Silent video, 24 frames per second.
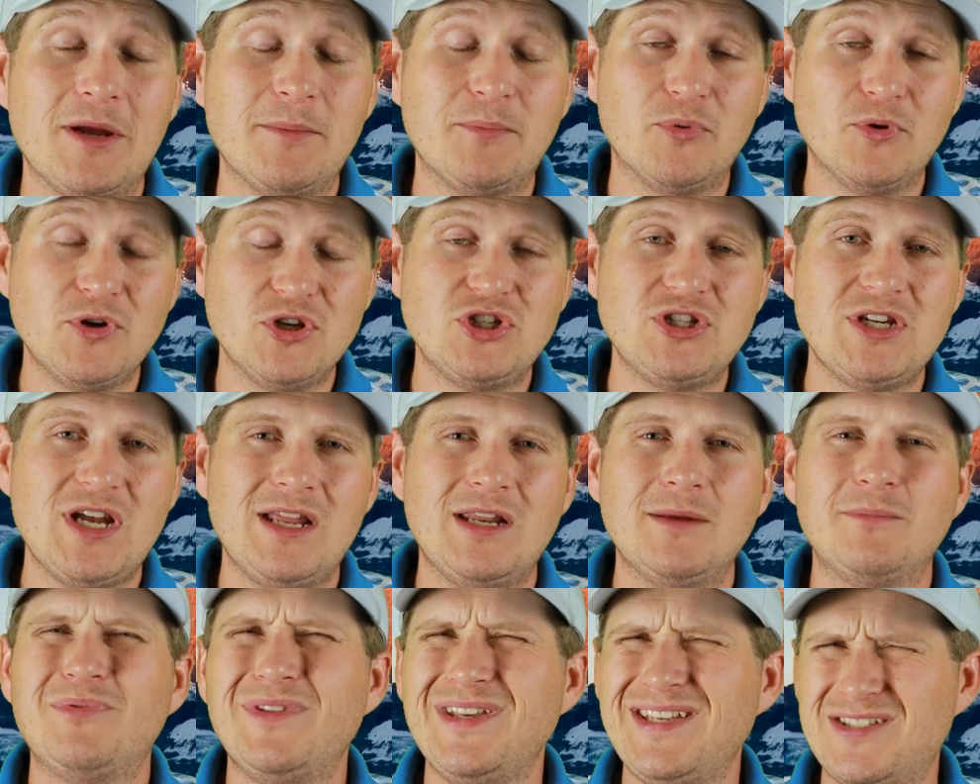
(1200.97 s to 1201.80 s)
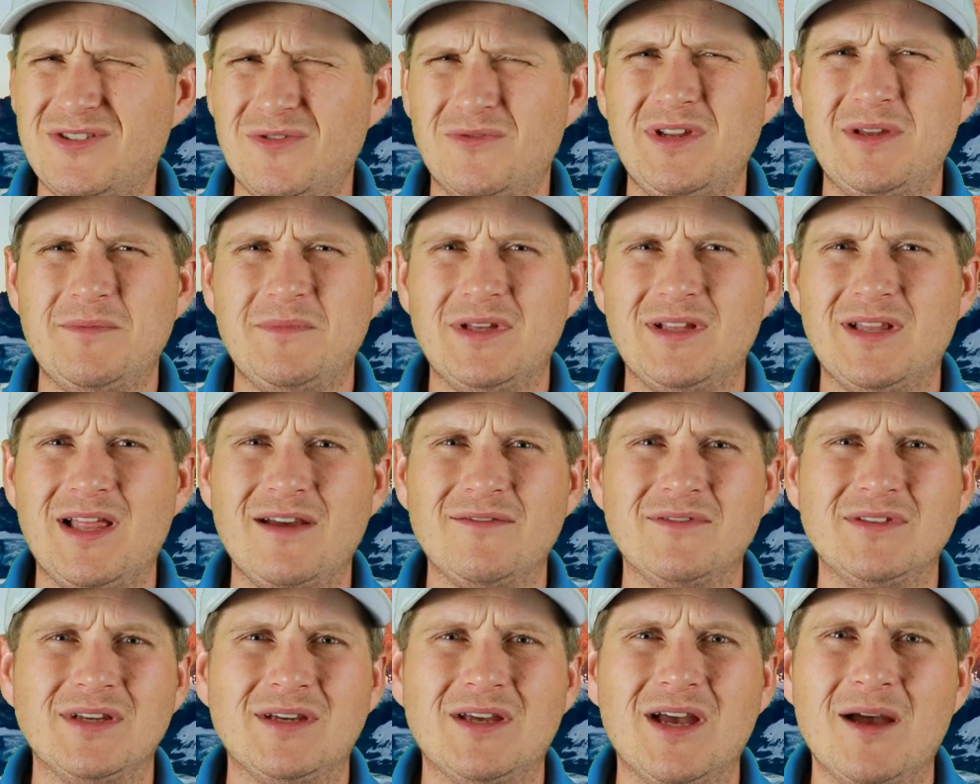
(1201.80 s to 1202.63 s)
I appreciate it. Please don't eat me
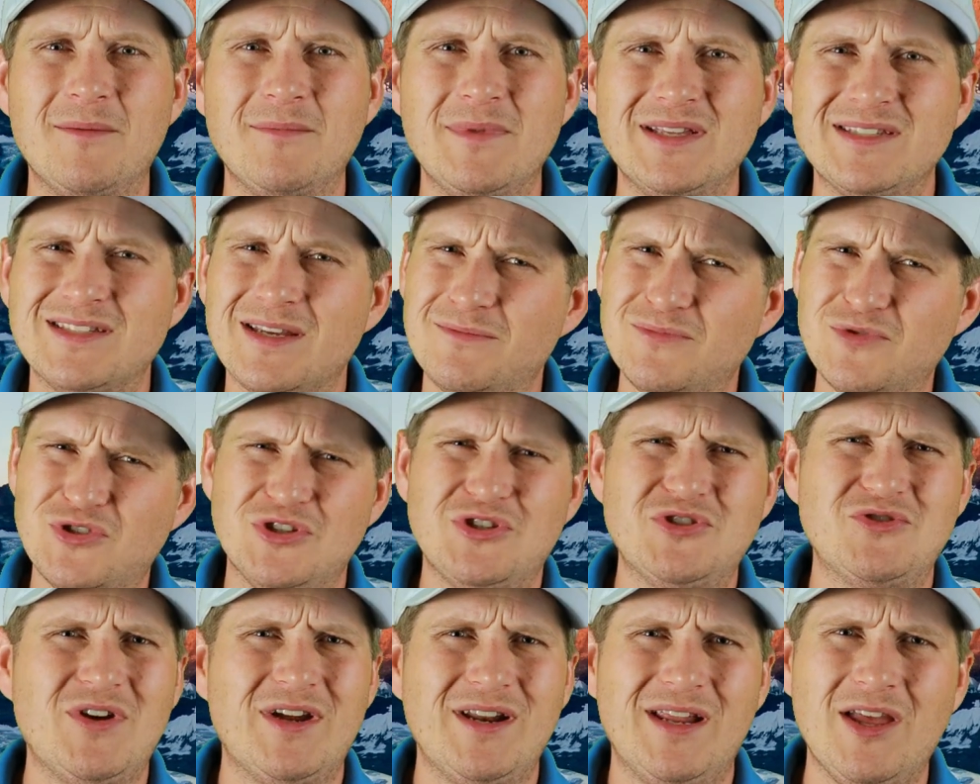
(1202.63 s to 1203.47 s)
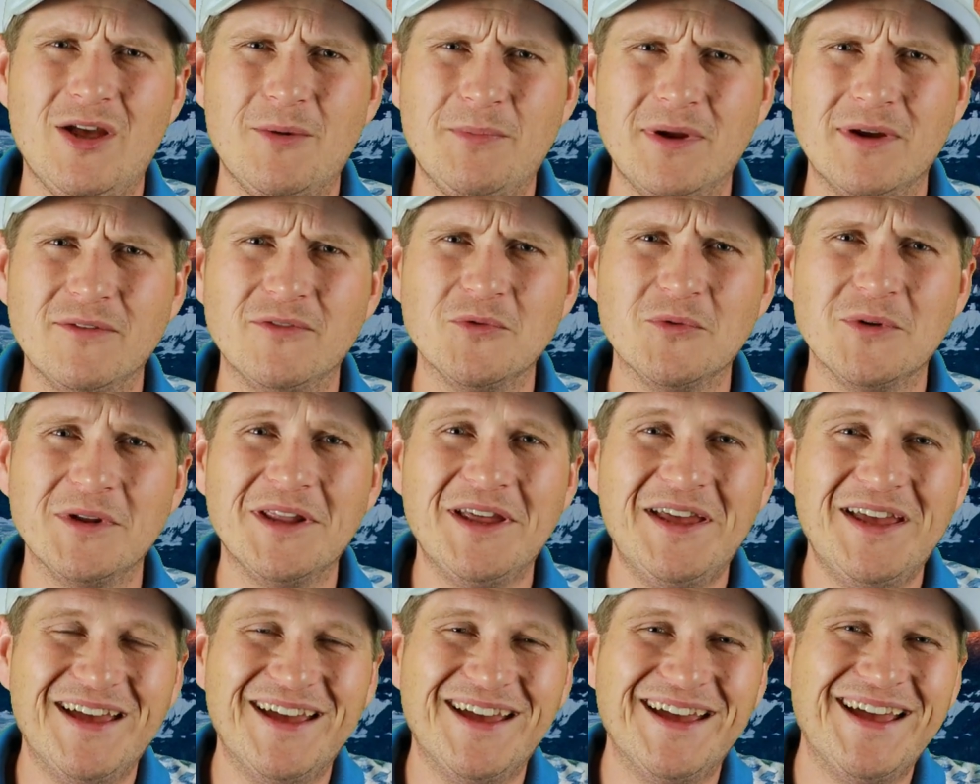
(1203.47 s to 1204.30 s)
alive in the comments. I'm just trying to help everyone.
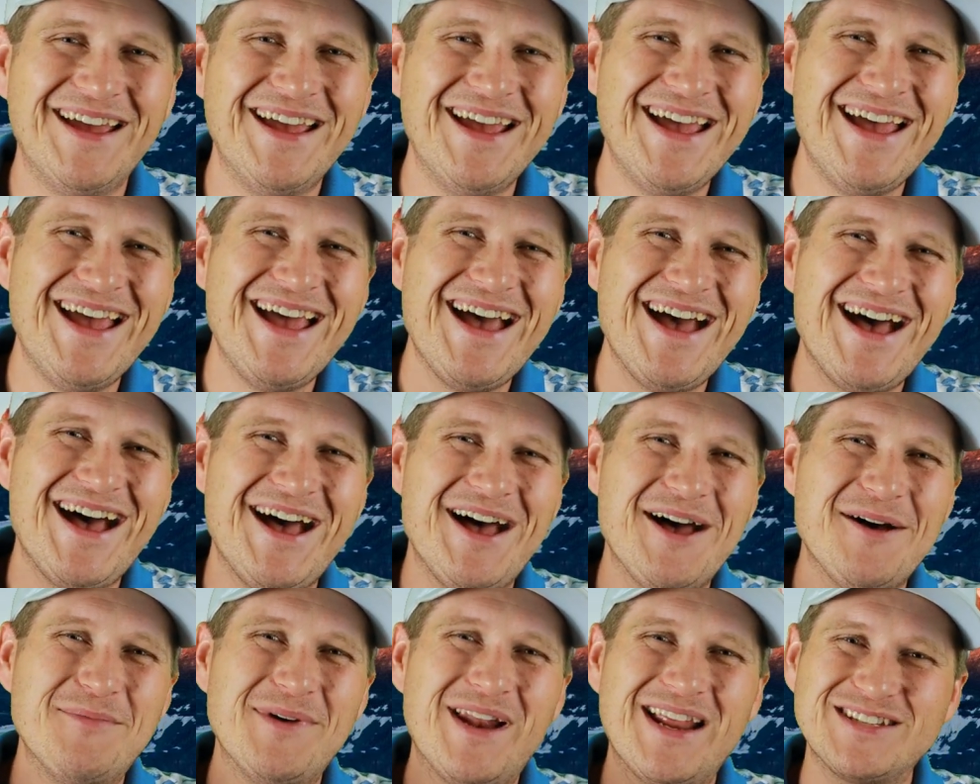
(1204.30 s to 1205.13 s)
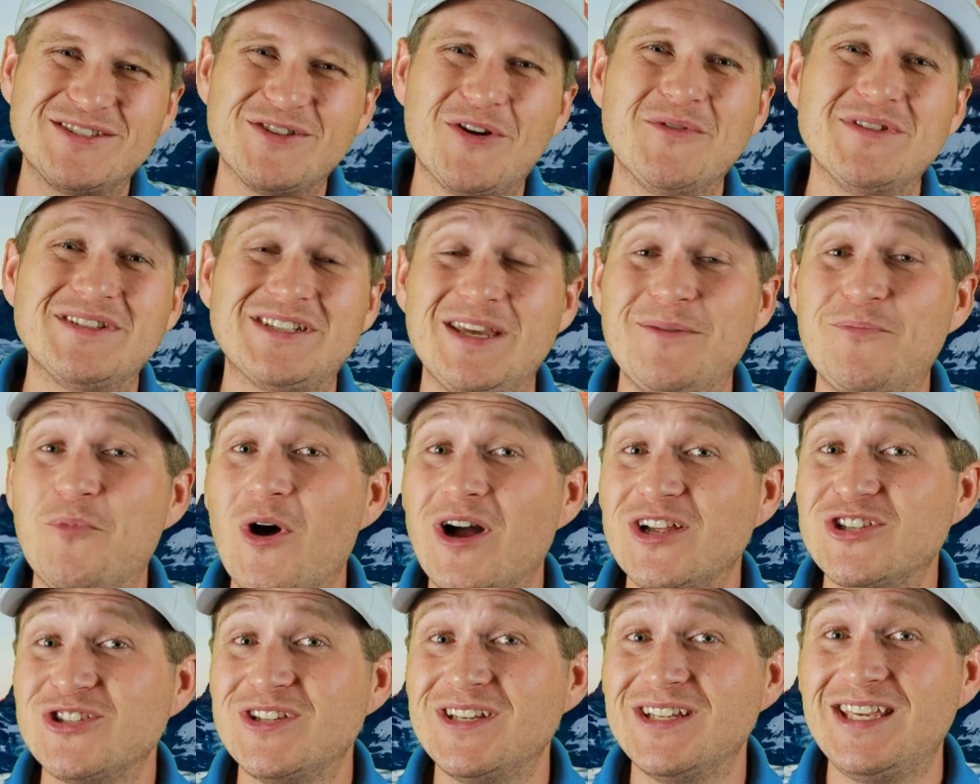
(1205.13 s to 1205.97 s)
But as always, keep
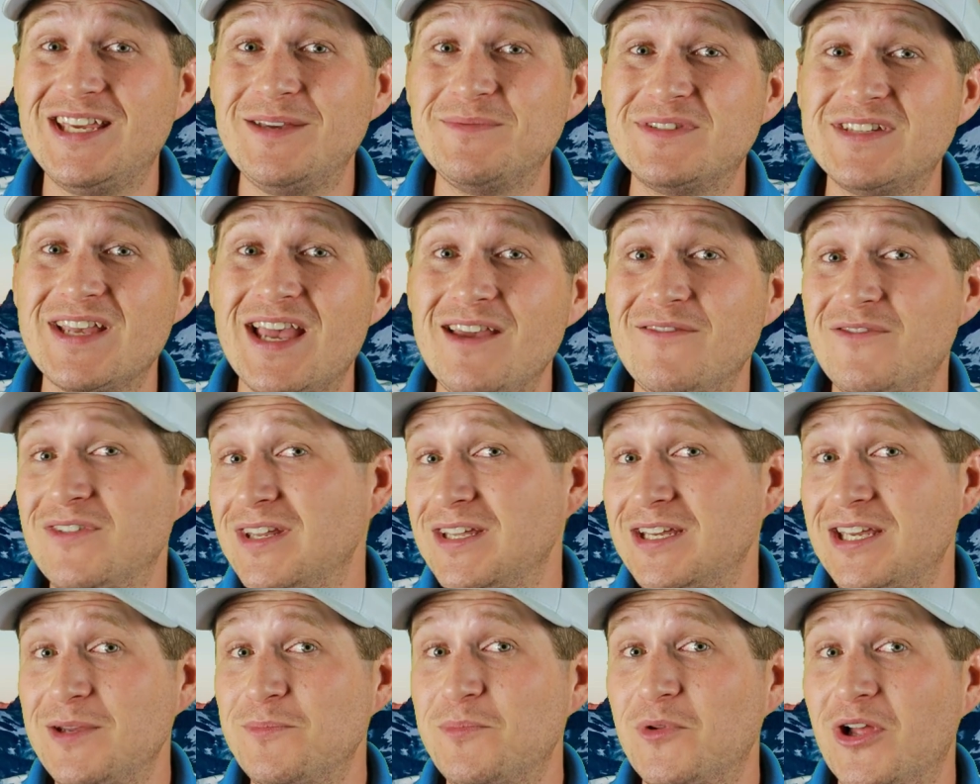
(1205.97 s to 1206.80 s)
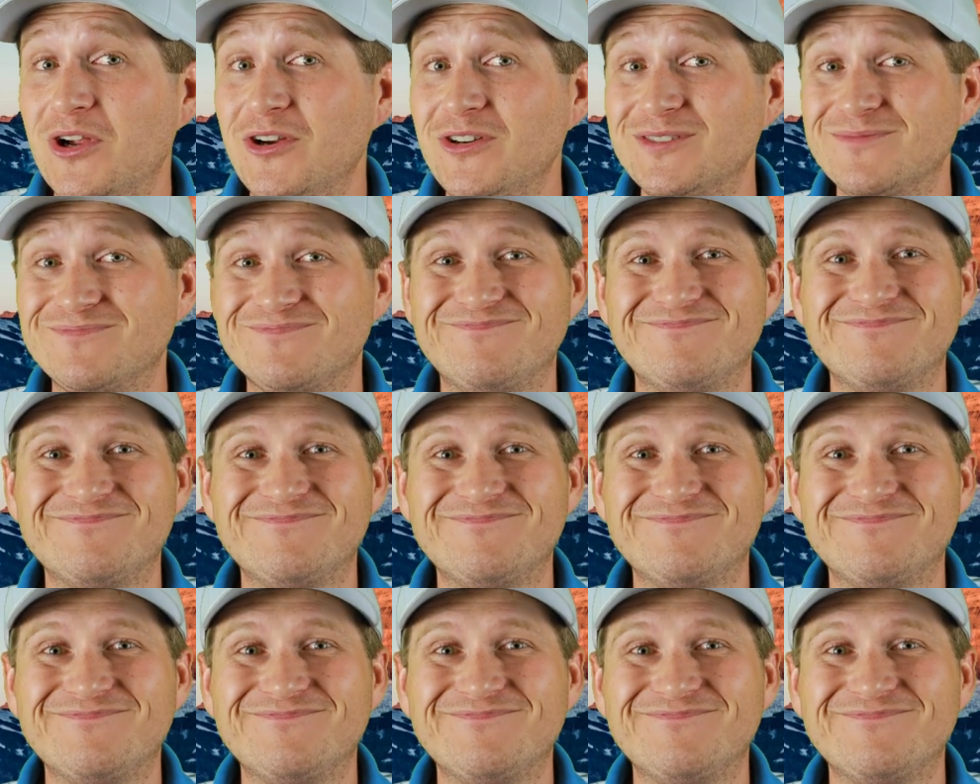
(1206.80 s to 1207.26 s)
watching and keep saving and keep learning.